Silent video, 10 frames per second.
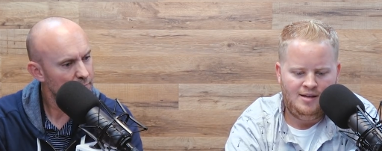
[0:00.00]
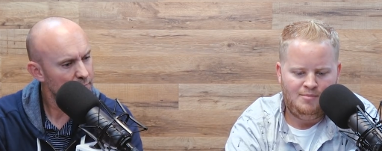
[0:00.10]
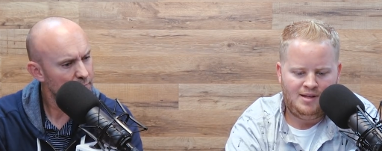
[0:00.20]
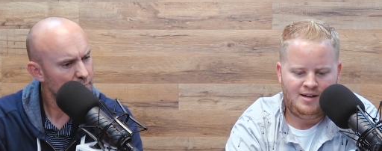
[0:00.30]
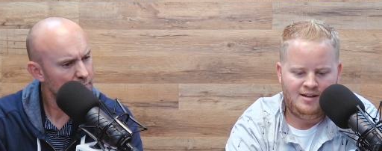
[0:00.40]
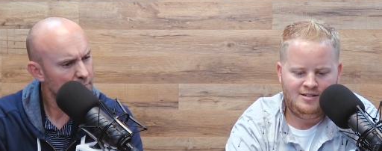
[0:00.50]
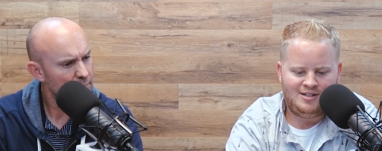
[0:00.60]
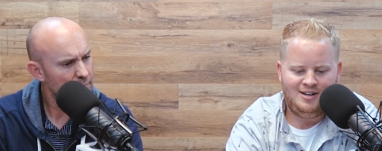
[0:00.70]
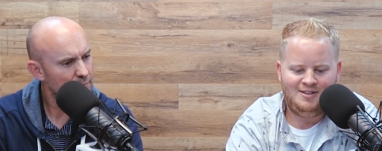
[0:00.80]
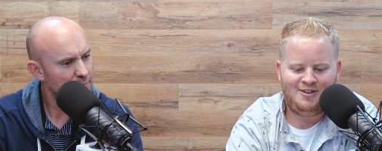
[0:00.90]
Speaker 1: because
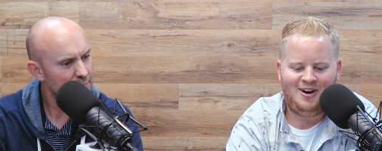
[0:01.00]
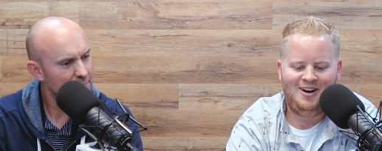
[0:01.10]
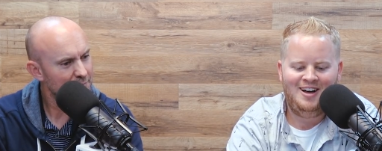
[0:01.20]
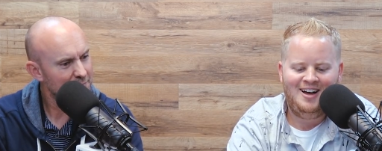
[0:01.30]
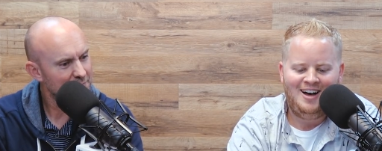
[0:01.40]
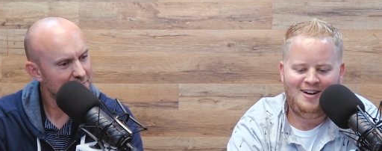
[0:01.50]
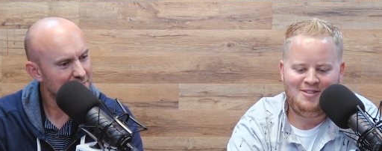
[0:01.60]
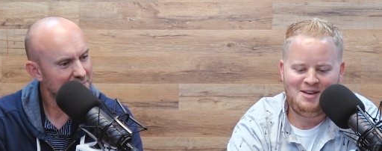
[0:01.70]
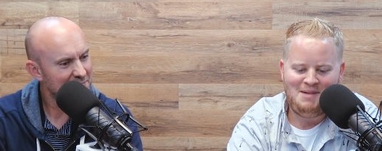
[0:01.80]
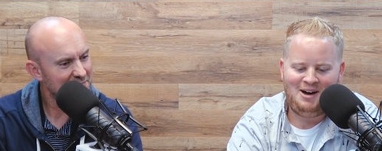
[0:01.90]
of the
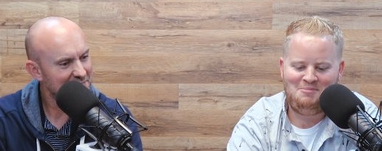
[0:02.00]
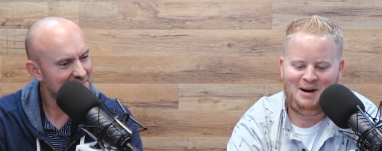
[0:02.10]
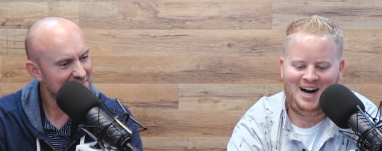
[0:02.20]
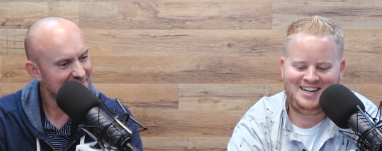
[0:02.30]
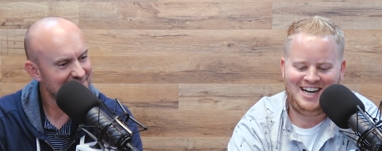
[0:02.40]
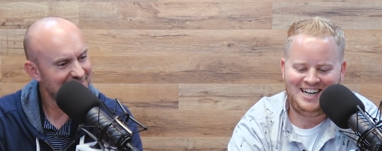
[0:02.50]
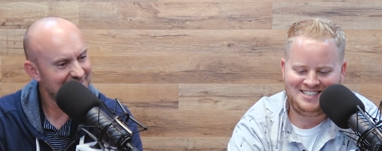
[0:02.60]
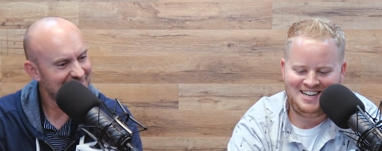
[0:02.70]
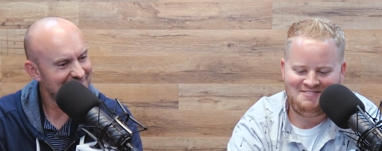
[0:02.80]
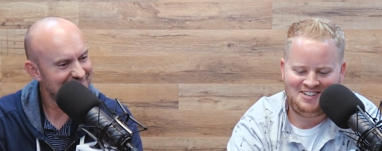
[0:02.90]
amount of podcasts
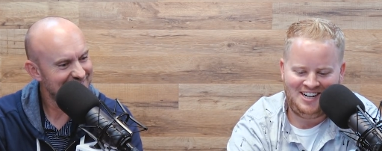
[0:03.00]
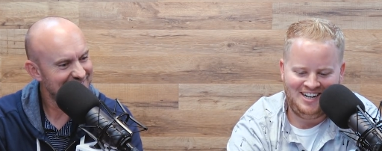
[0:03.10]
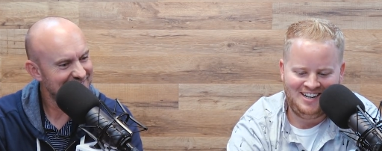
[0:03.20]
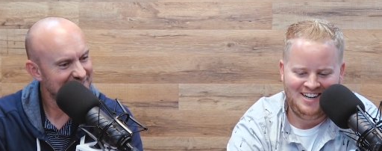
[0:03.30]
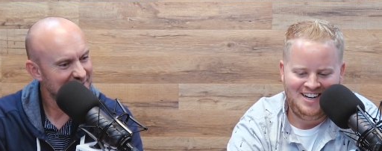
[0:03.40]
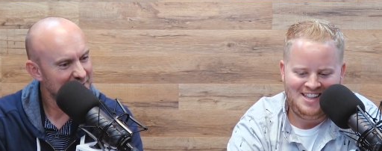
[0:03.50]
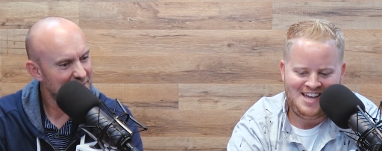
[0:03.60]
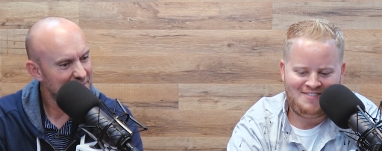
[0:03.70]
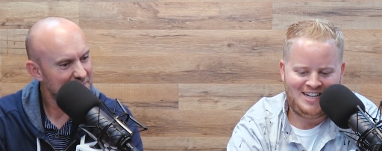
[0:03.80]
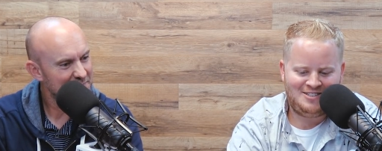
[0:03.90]
they've done.
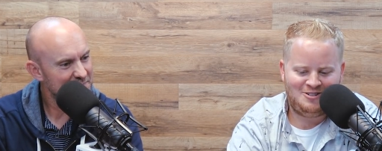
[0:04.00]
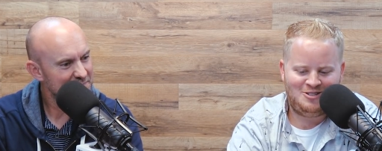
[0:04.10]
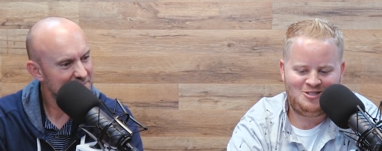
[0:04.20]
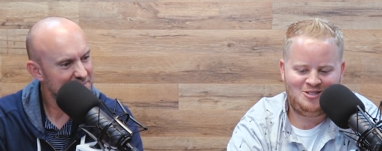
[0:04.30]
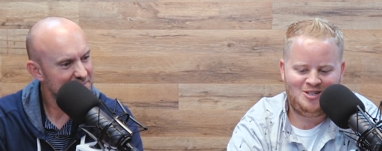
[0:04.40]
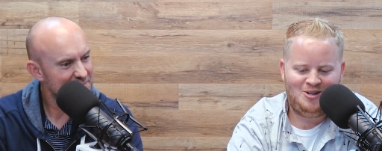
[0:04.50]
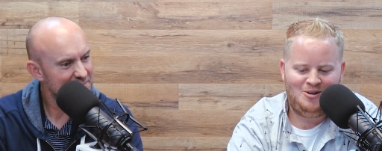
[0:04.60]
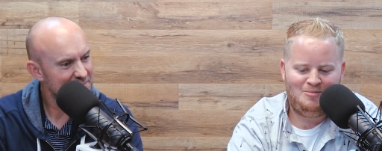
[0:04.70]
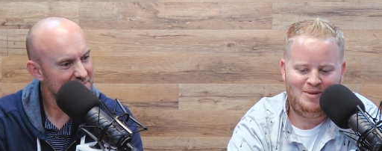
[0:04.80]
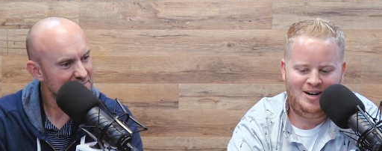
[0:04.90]
They've answered
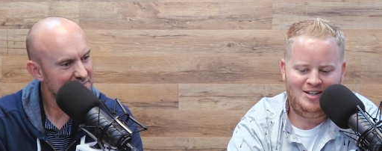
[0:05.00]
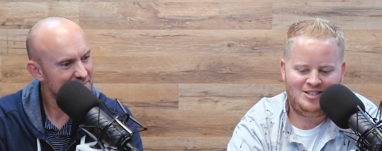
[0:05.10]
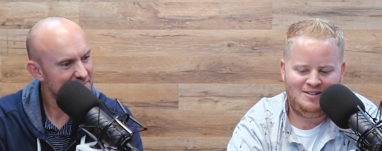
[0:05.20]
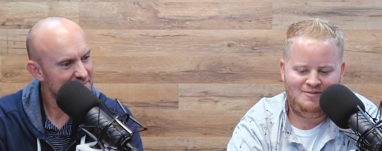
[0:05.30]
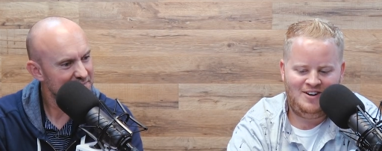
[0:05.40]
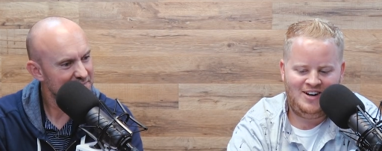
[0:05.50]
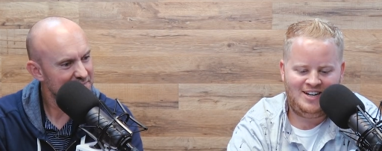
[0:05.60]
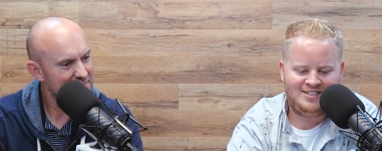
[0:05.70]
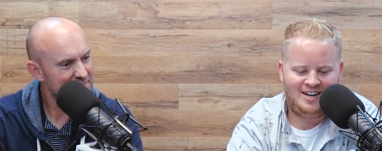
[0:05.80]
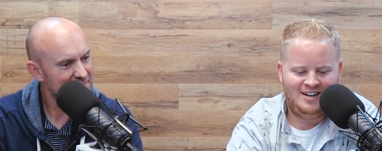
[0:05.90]
so much, and very
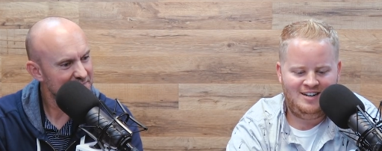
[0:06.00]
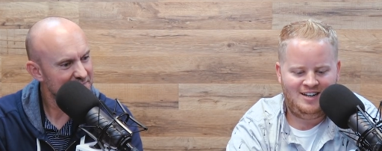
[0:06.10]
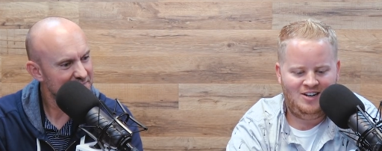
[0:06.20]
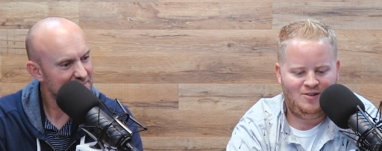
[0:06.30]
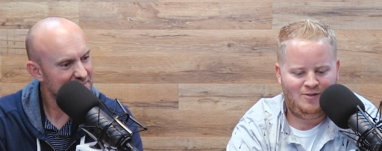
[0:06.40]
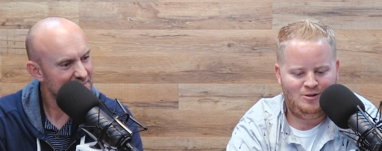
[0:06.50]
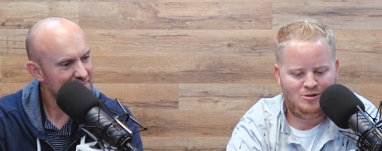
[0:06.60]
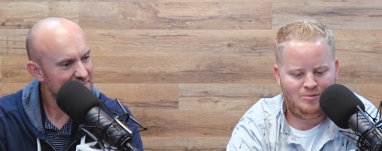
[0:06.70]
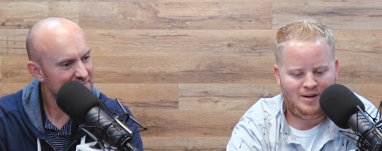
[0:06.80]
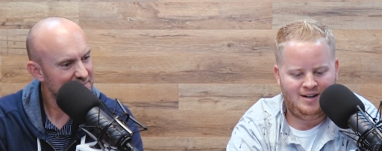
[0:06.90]
excited to hear
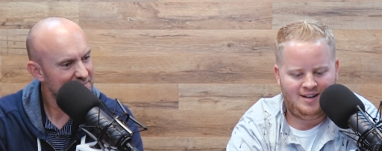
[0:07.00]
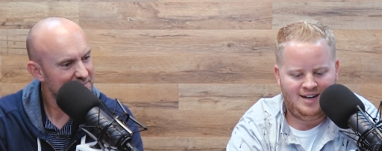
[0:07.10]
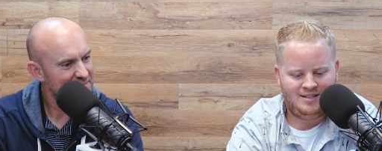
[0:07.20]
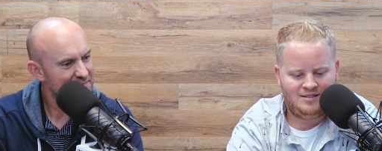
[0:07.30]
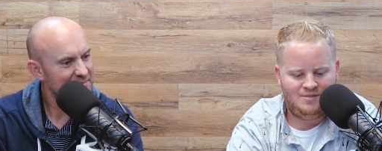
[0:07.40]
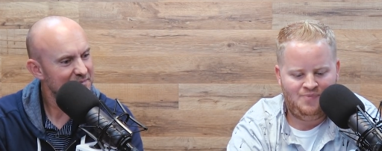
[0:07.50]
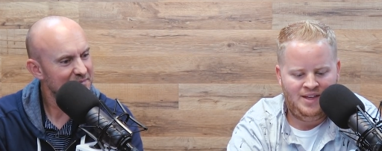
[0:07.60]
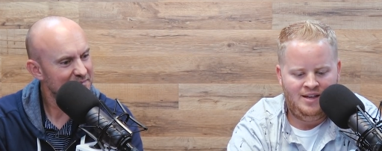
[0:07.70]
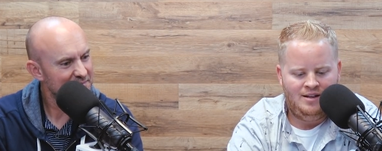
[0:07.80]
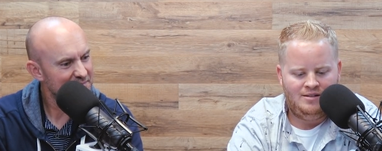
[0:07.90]
future podcasts.
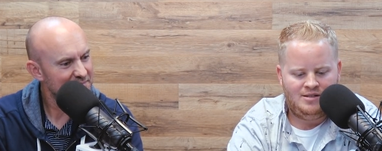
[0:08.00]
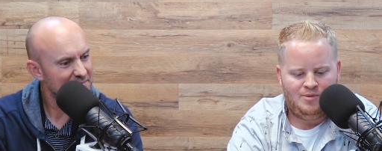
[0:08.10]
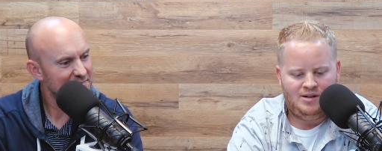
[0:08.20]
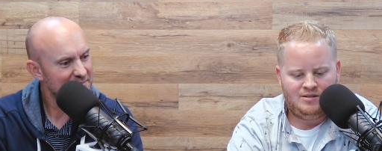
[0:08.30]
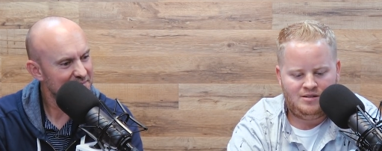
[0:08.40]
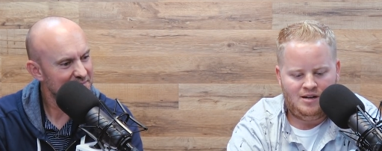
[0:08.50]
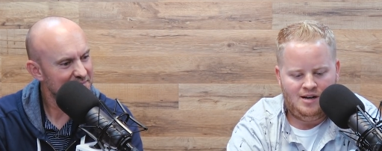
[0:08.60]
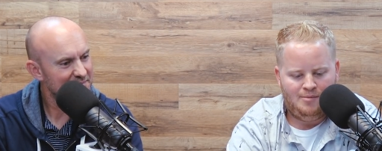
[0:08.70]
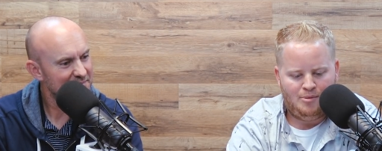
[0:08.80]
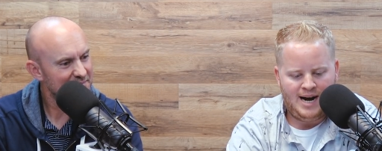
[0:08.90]
Someone else,
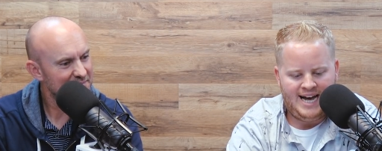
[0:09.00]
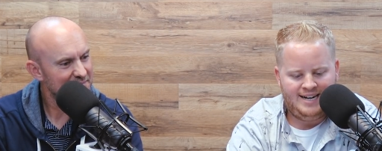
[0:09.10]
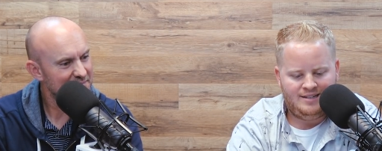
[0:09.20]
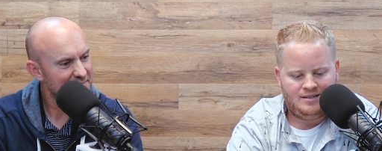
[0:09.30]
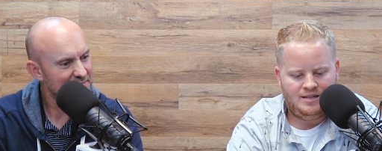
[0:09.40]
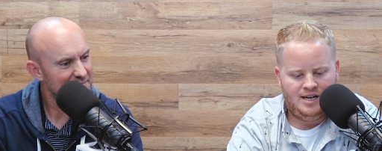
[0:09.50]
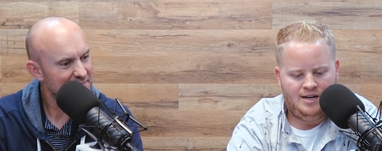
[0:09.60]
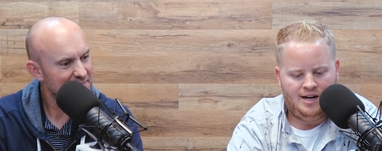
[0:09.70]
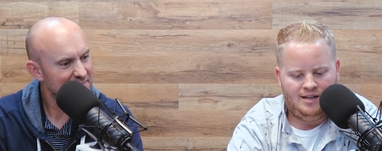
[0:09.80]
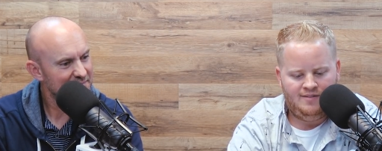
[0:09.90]
Brad, said,
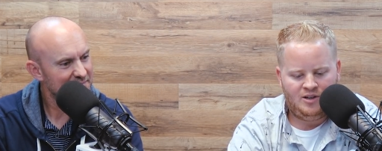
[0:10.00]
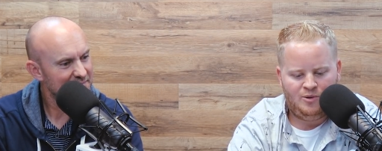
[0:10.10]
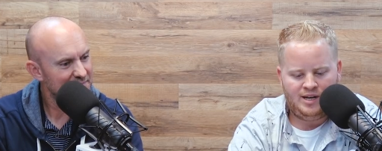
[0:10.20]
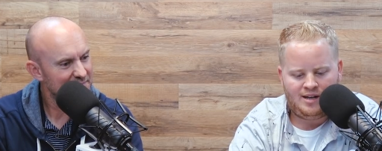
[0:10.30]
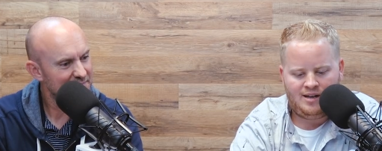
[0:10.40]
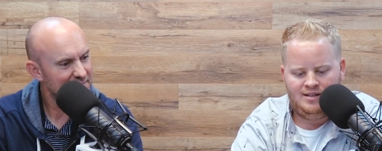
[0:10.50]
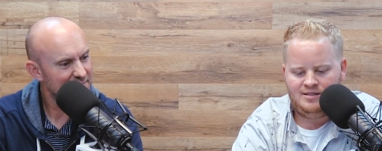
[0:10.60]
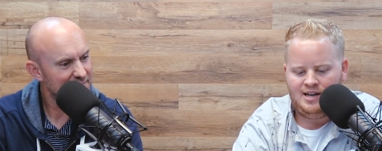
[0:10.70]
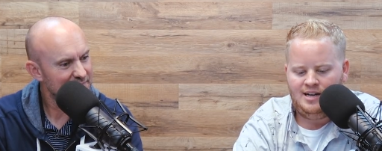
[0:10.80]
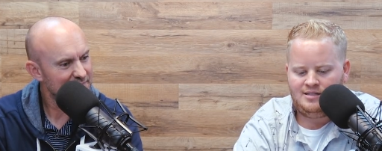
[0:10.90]
I love the quick,
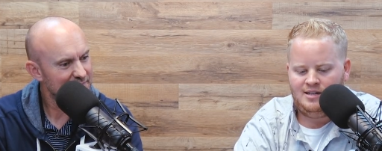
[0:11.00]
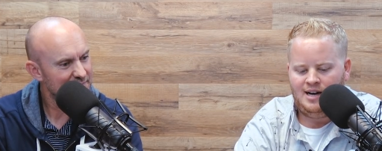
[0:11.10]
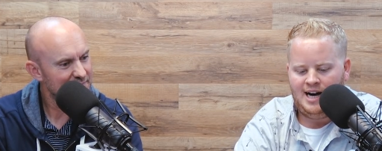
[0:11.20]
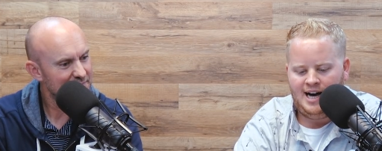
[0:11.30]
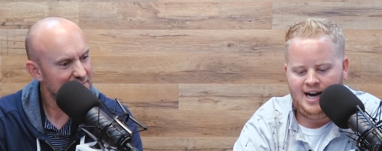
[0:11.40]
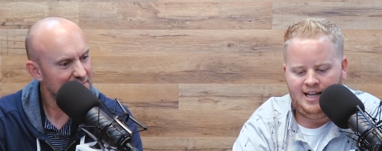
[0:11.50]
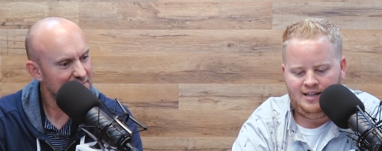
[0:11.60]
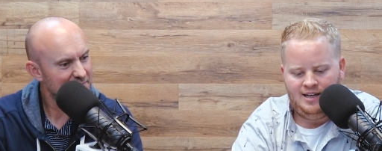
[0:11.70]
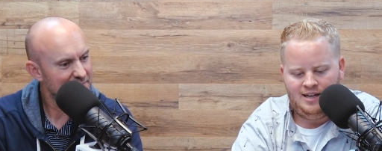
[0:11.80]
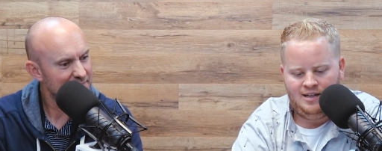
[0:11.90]
concise, and
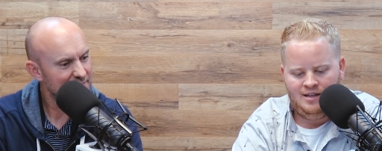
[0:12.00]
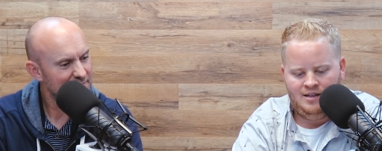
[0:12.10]
highly